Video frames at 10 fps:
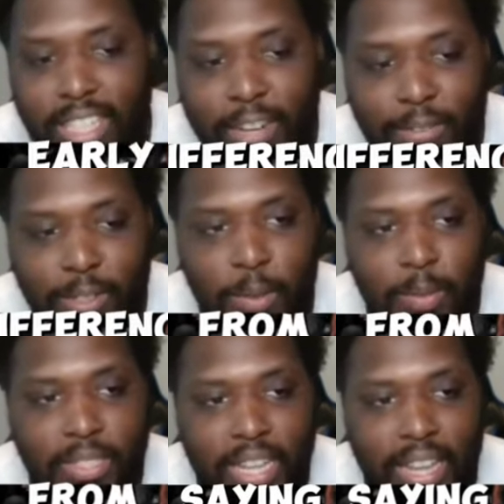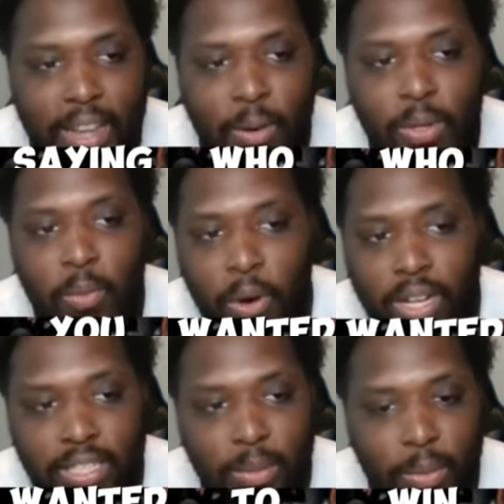It's different from saying who you
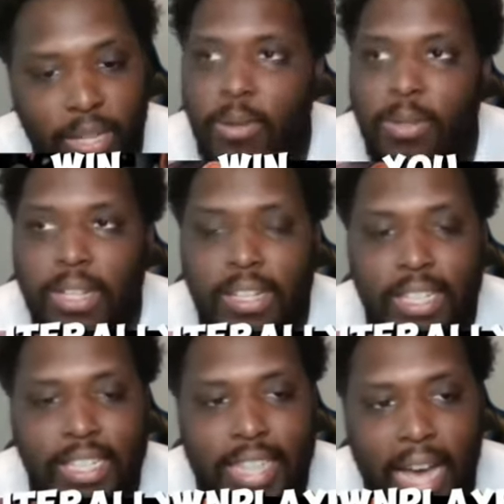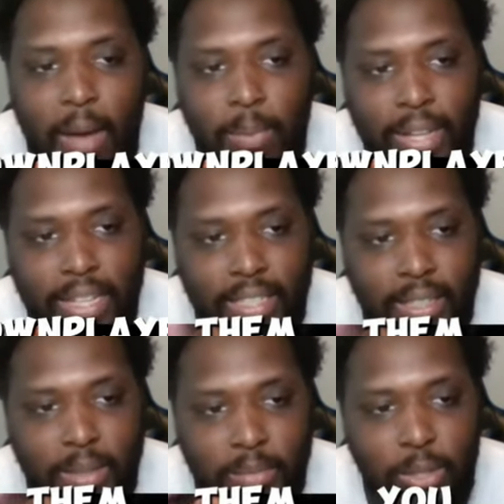wanted to win. You literally downplayed
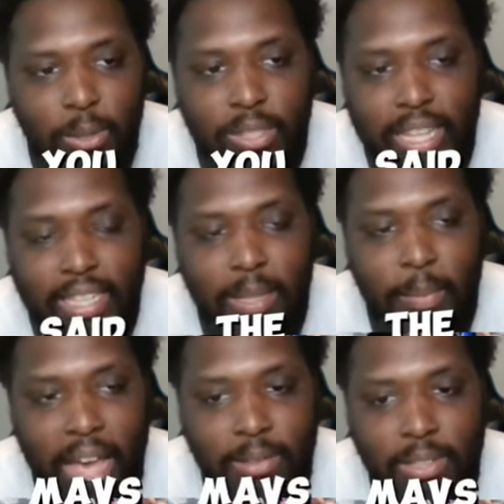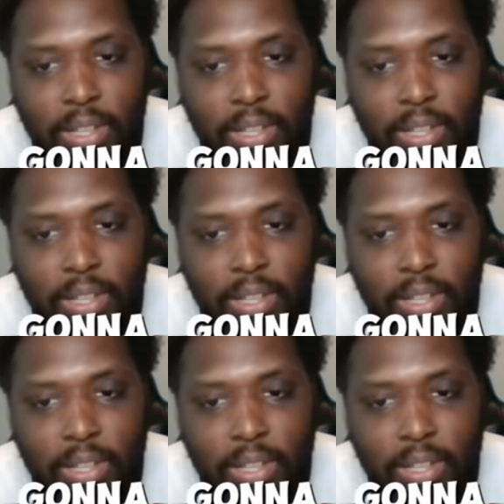them. You said the Mavs were